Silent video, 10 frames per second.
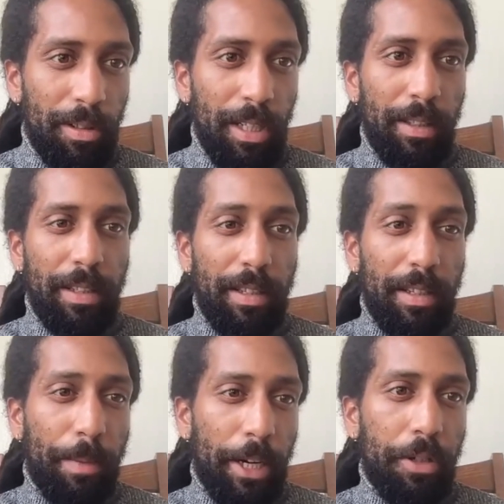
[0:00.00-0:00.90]
This is
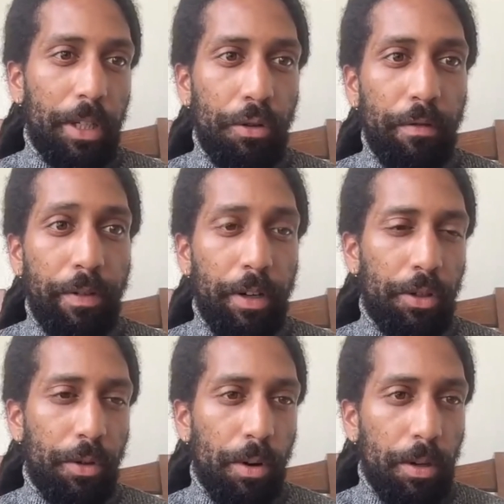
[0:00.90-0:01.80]
especially true for
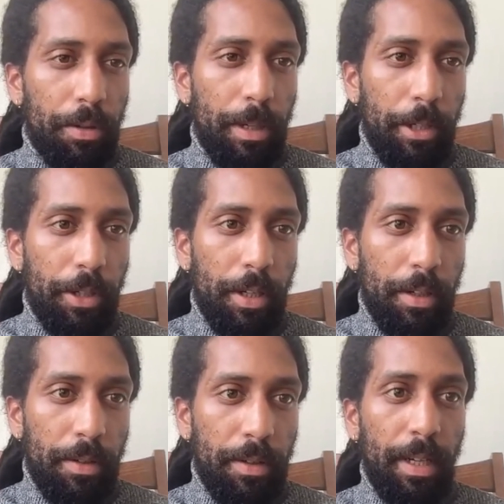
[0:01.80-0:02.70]
historical images,